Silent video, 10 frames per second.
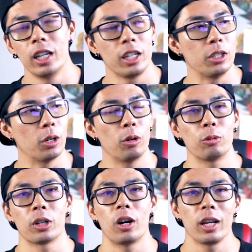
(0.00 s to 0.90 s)
You know,
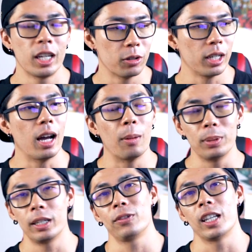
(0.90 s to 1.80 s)
we're here to
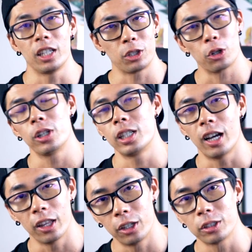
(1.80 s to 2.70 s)
uplift and encourage
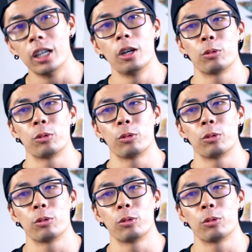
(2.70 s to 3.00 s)
others.